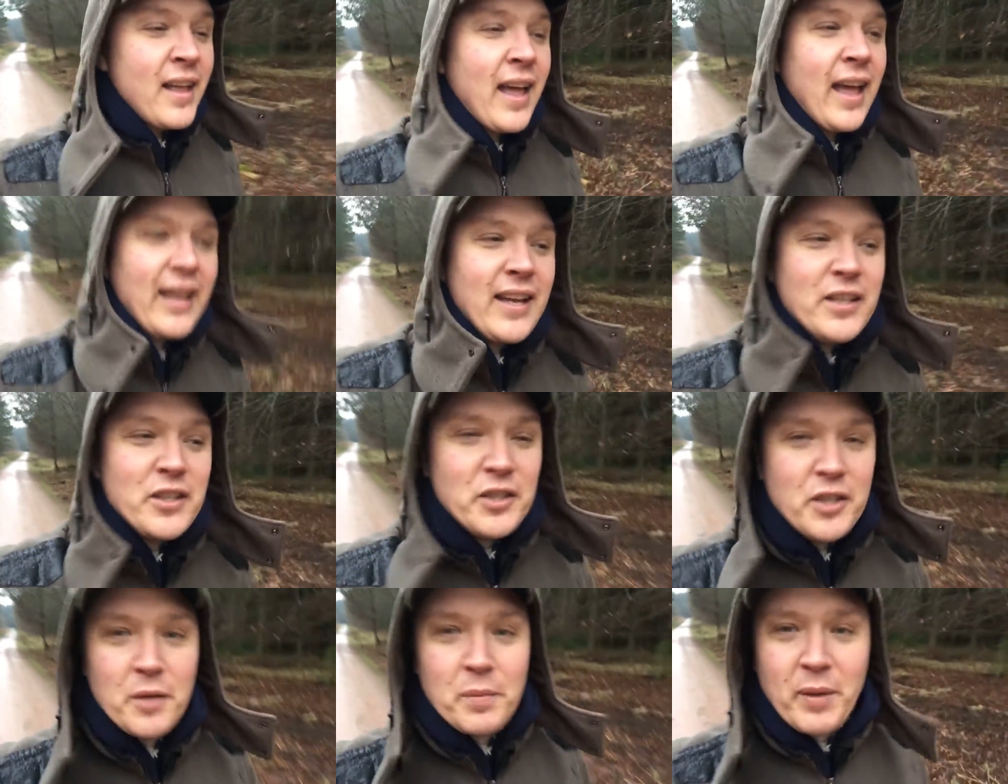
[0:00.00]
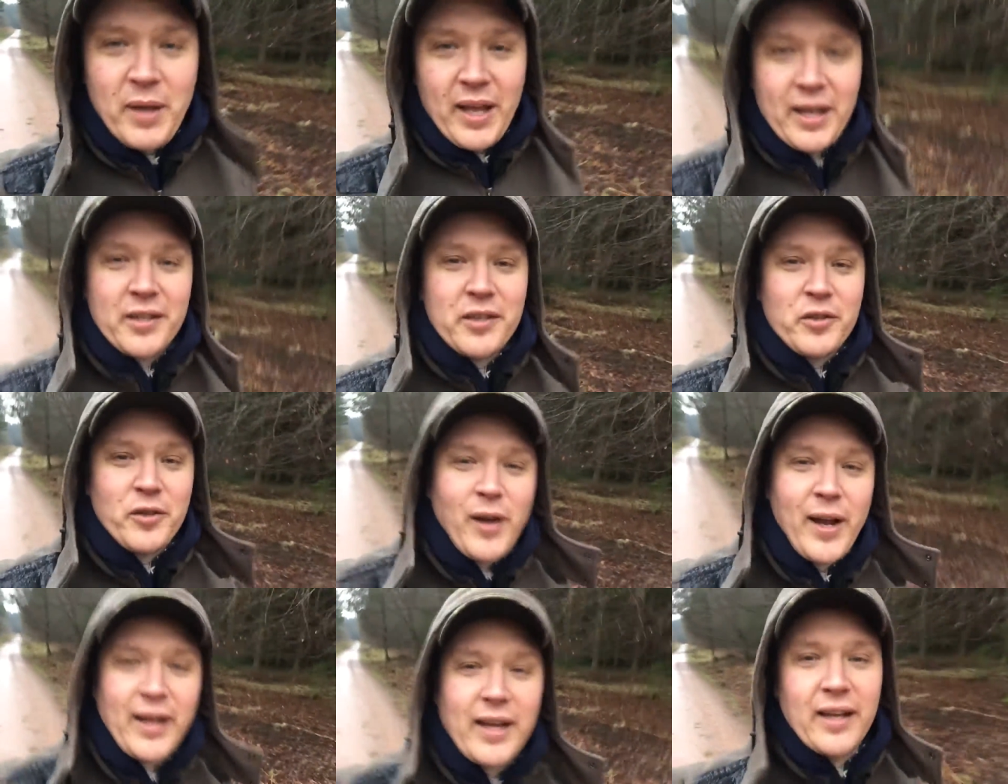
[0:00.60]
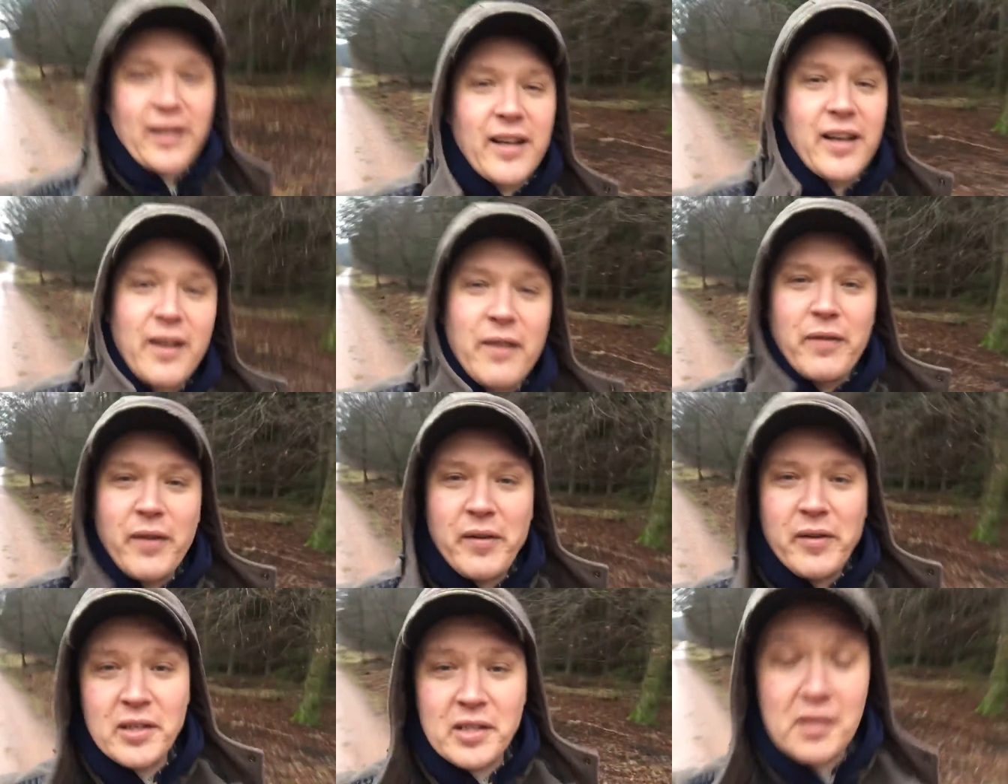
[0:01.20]
a GPS tracker, a
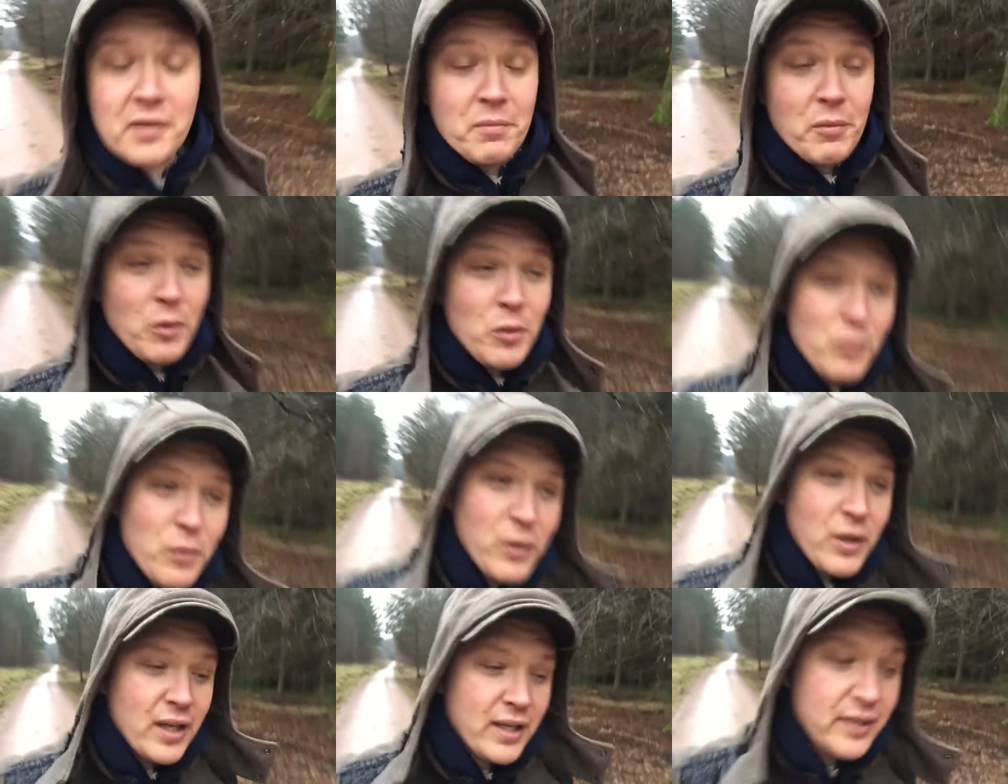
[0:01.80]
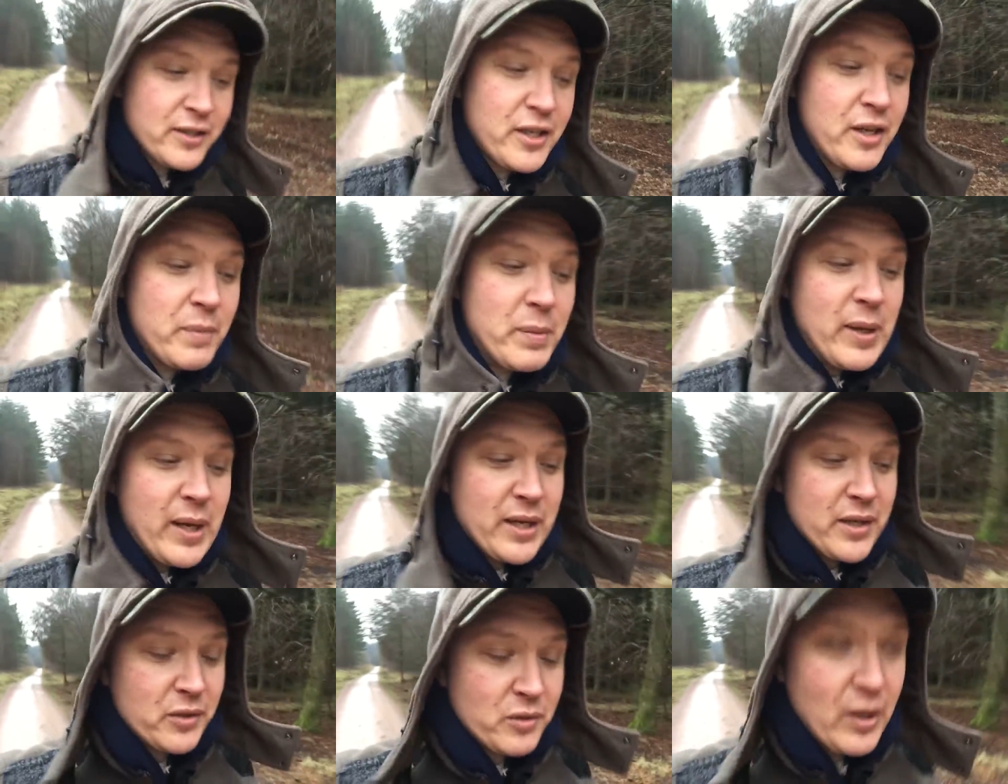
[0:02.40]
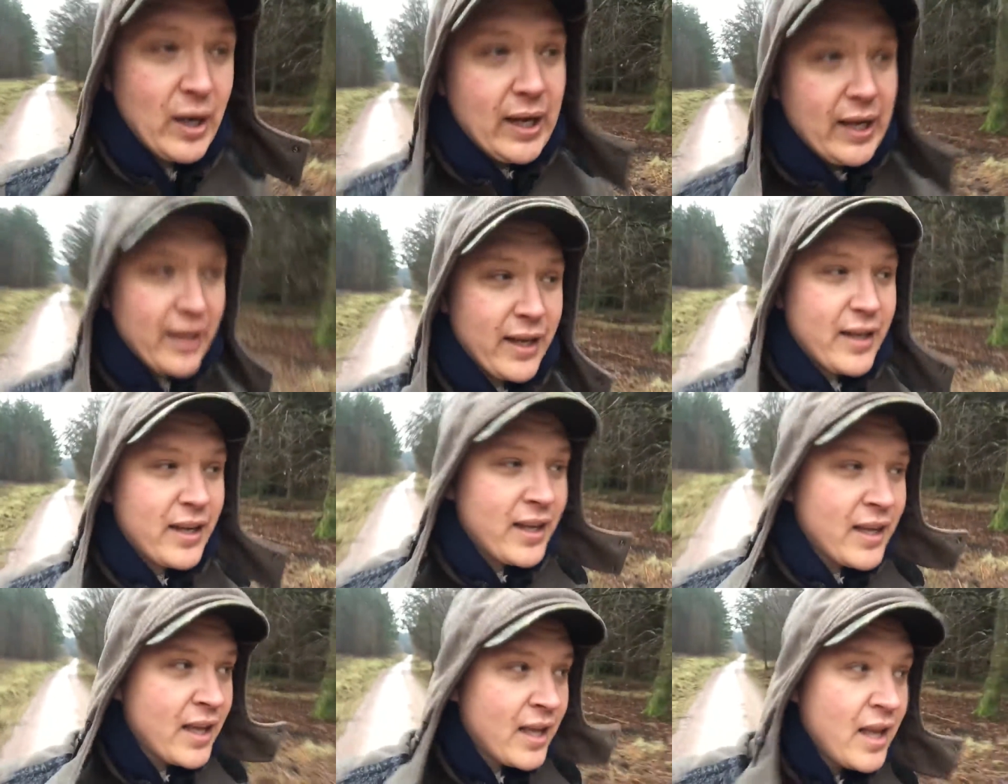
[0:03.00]
very small GPS tracker
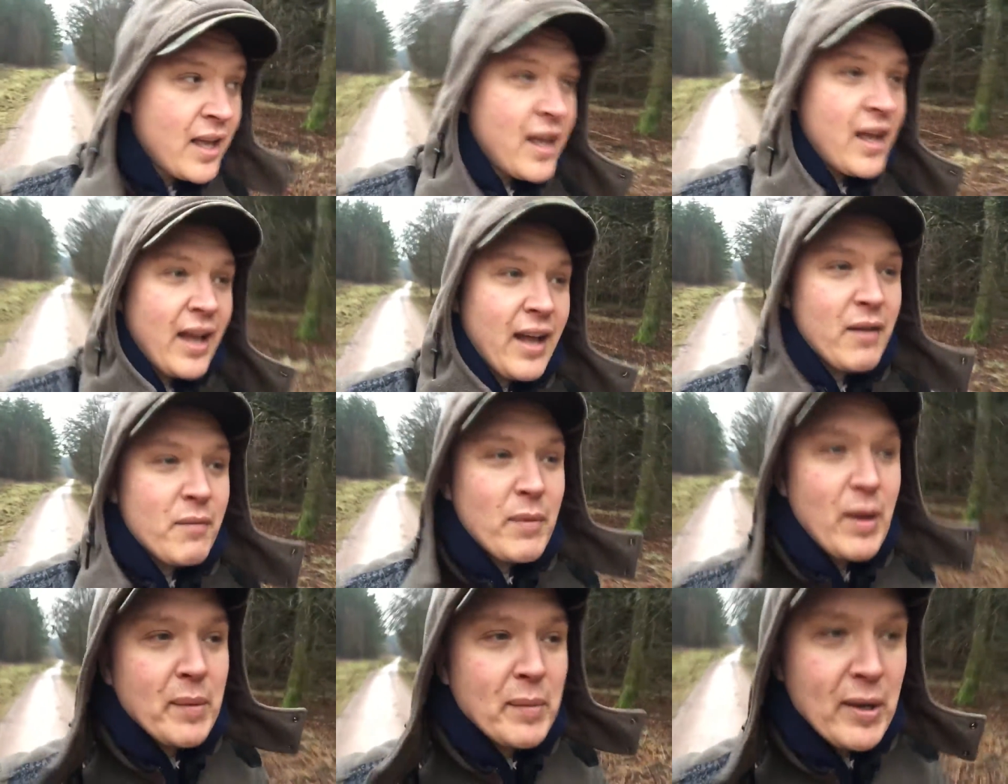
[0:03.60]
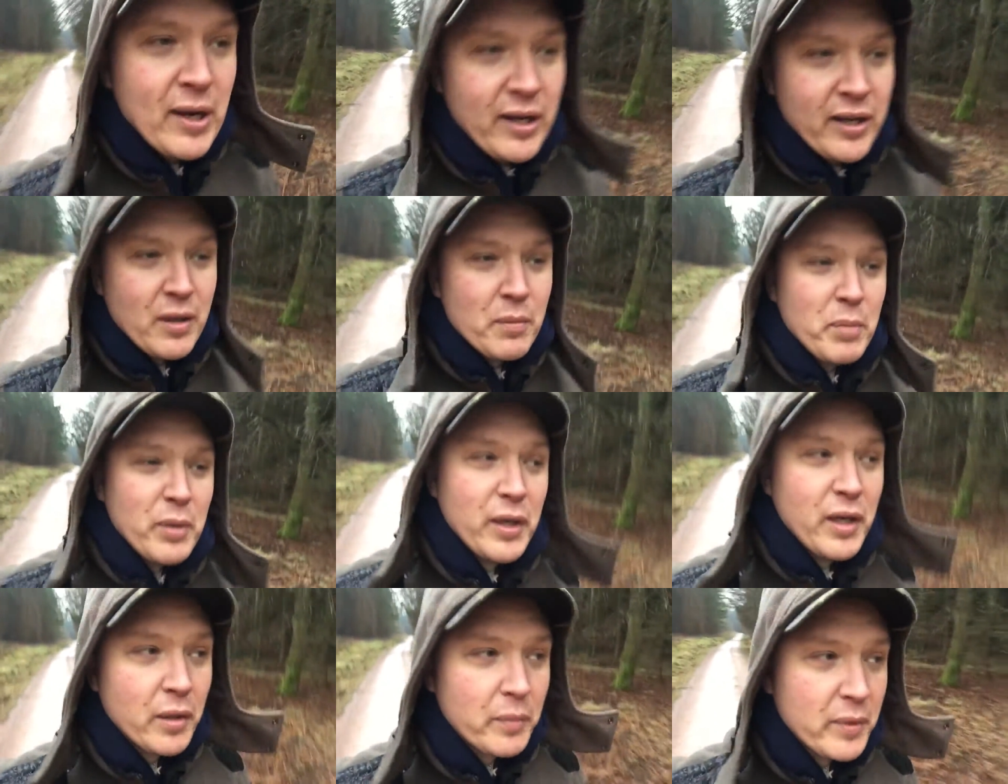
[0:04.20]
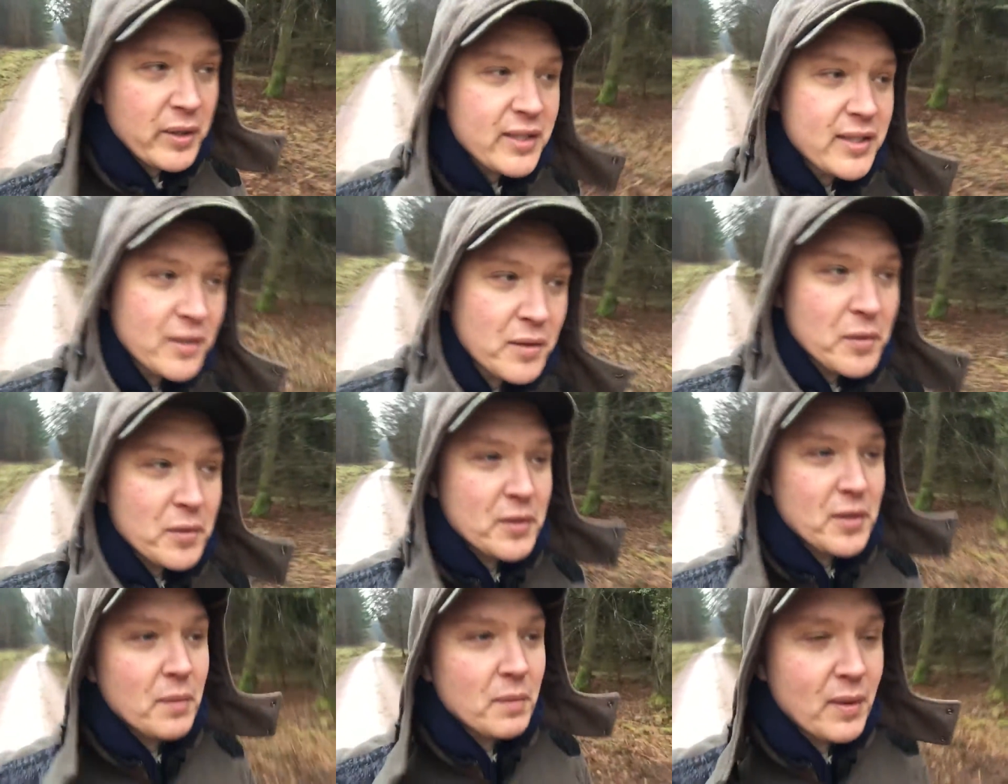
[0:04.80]
and maybe like a pedometer
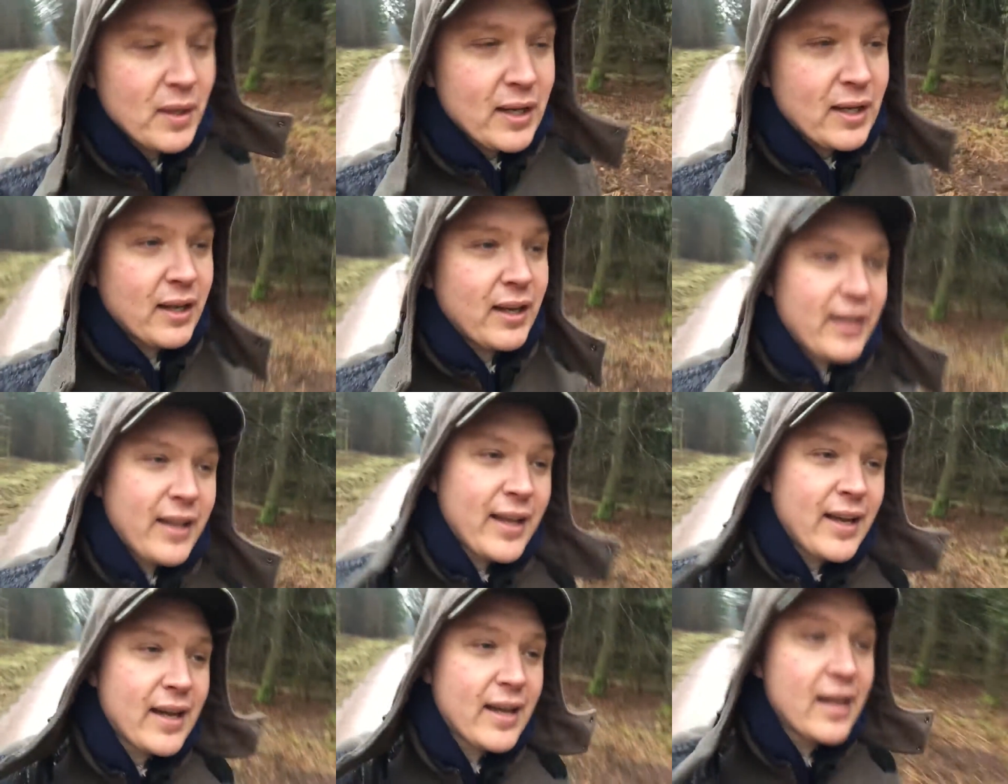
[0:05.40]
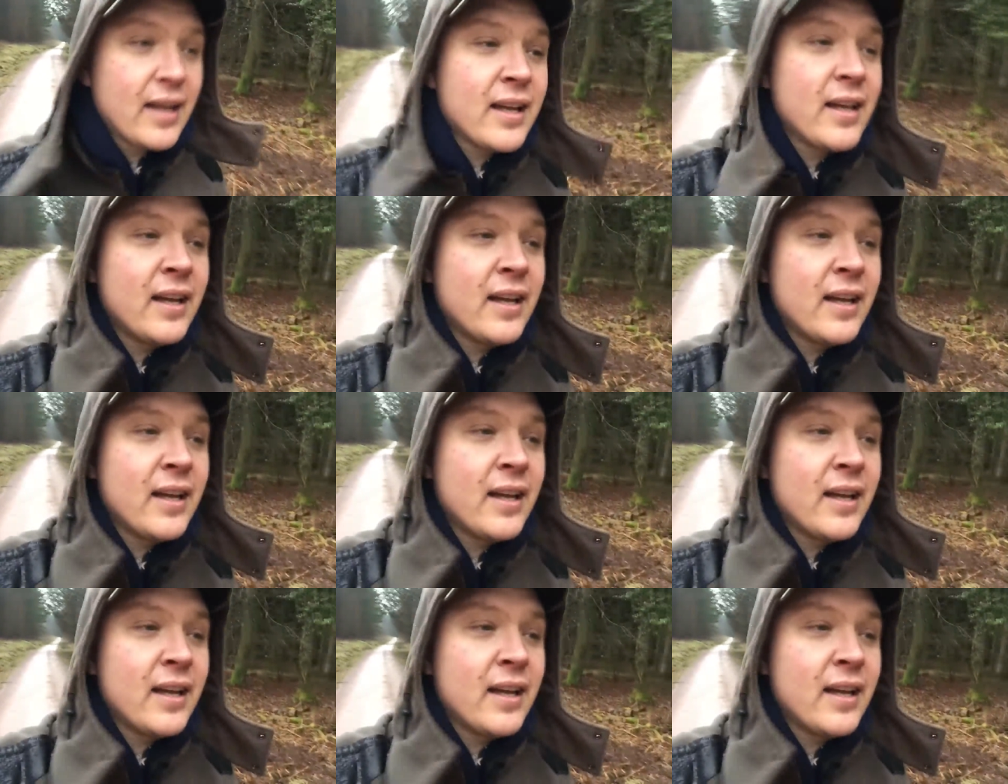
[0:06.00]
or something like that